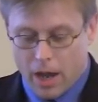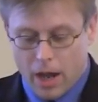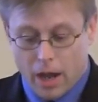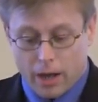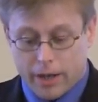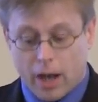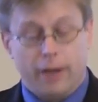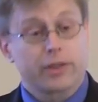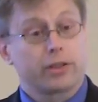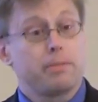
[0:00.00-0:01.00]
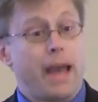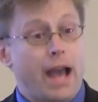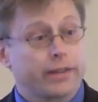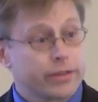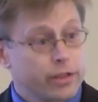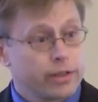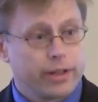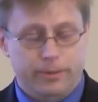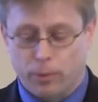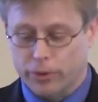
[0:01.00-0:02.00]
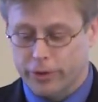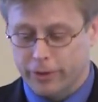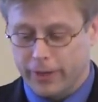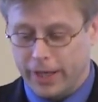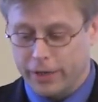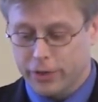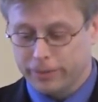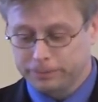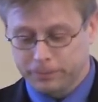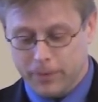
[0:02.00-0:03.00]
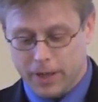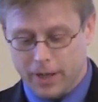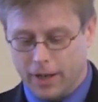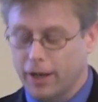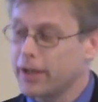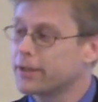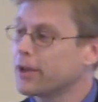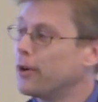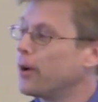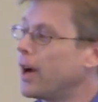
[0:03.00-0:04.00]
Uh, he obviously passed his board certification, uh, and so